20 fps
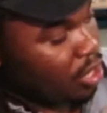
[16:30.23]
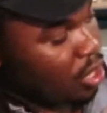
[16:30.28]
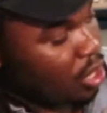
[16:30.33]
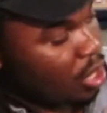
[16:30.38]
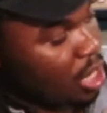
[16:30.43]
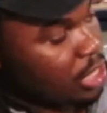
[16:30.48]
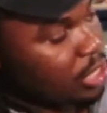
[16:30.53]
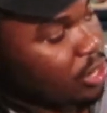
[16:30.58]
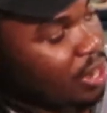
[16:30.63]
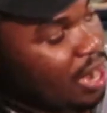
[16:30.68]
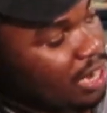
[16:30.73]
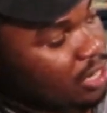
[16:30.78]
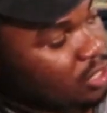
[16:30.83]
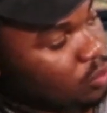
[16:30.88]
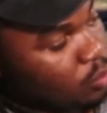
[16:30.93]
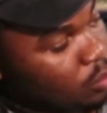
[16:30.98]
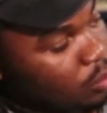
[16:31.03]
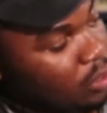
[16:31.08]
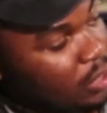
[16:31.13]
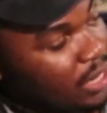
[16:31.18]
on your
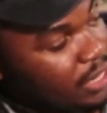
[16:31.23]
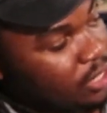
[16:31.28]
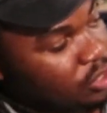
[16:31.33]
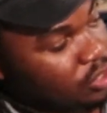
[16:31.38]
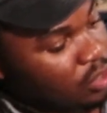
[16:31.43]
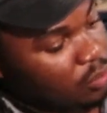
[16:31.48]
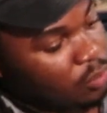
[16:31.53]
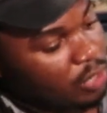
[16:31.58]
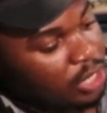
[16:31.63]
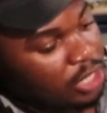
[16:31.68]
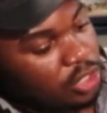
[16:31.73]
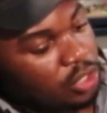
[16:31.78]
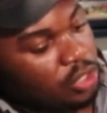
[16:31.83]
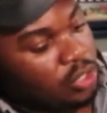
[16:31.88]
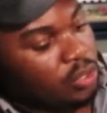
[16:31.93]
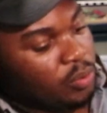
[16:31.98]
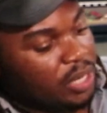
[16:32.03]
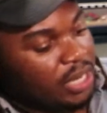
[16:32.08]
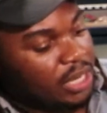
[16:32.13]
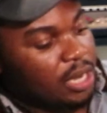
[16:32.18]
actual laser and what it's
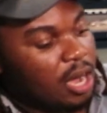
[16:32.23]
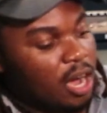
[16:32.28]
doing,